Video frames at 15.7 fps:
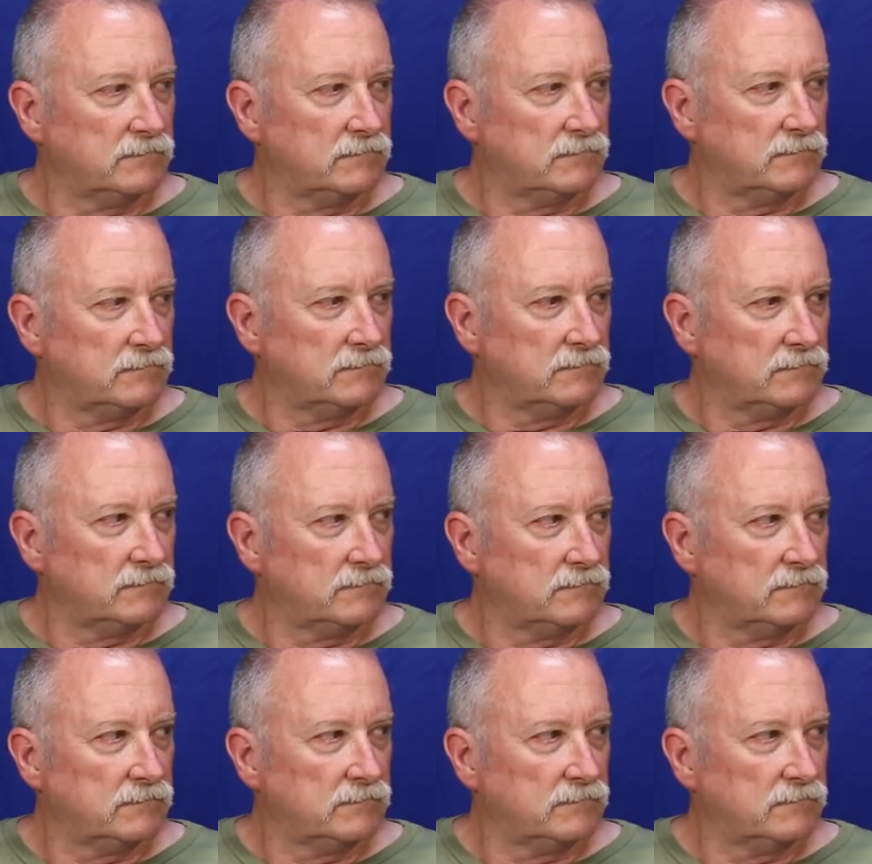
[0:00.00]

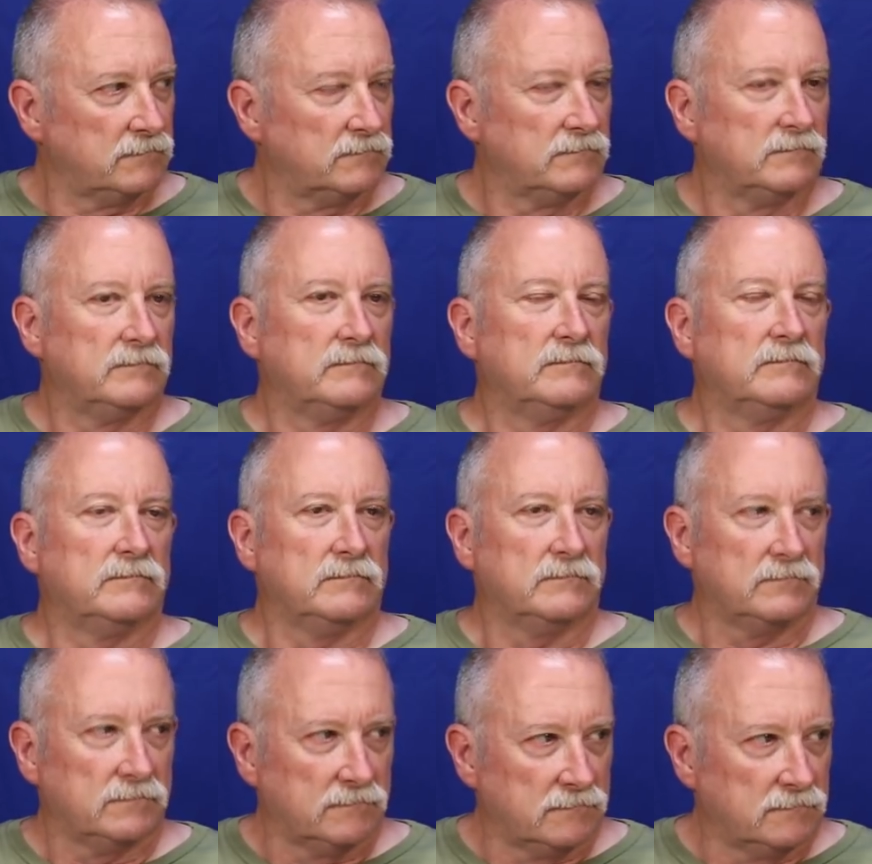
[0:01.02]

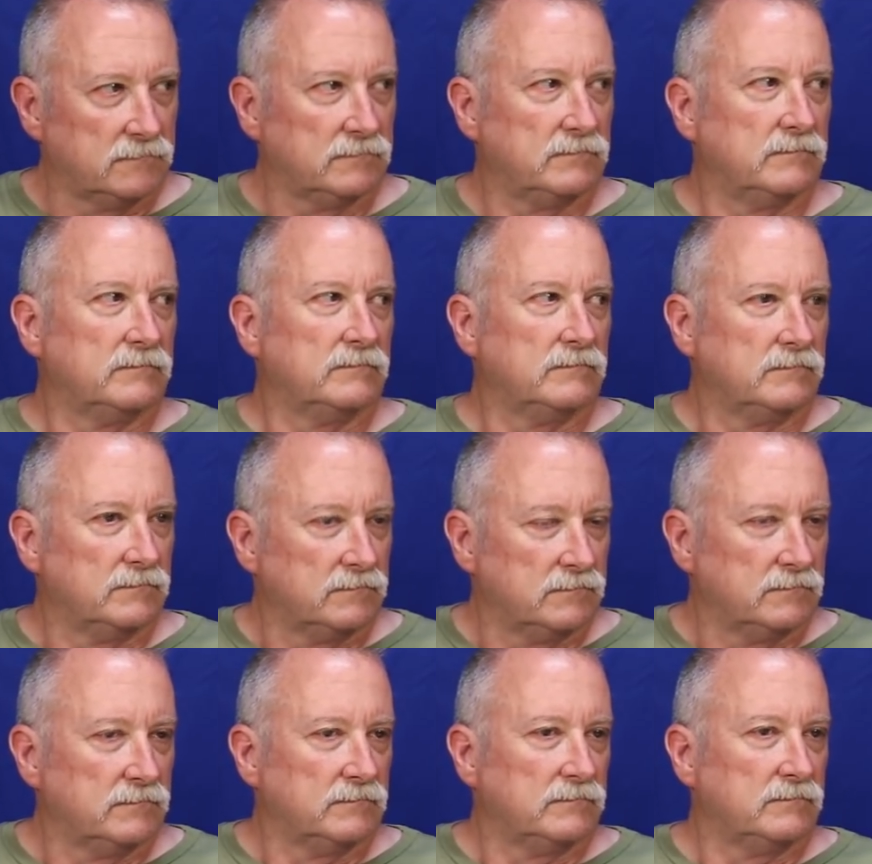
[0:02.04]

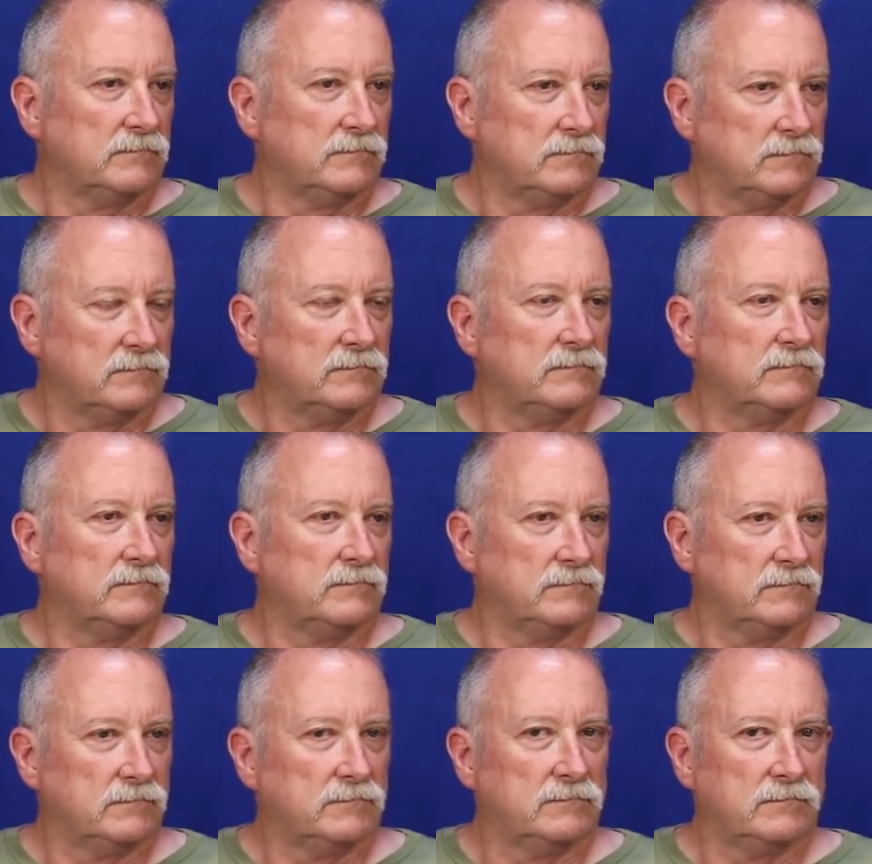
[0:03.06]

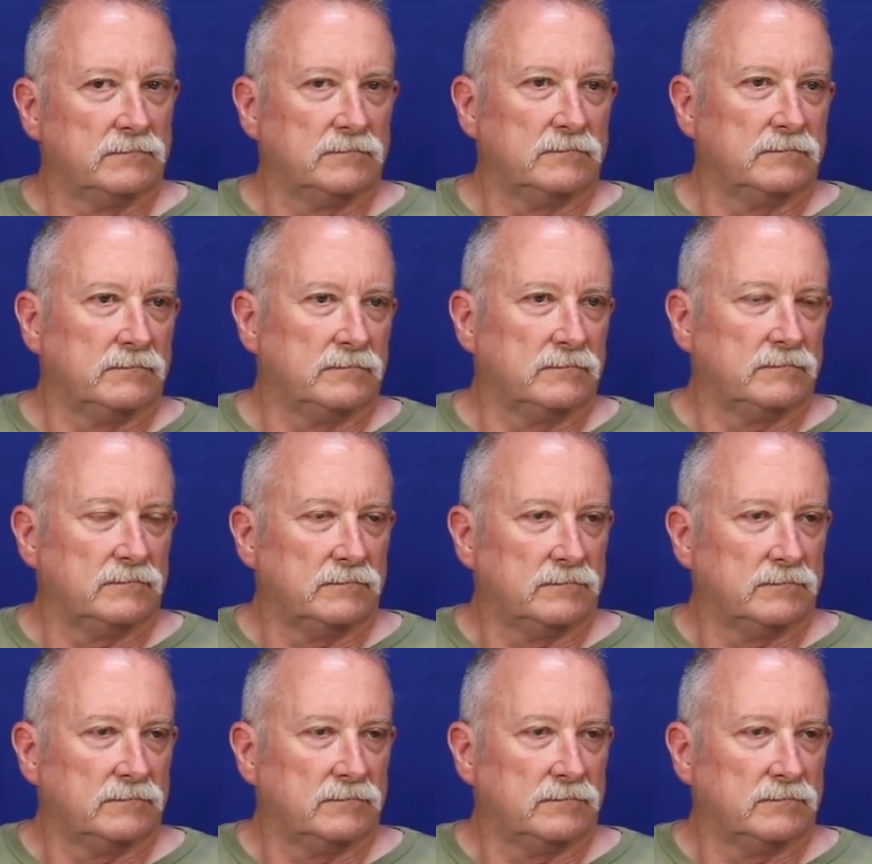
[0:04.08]
(silent)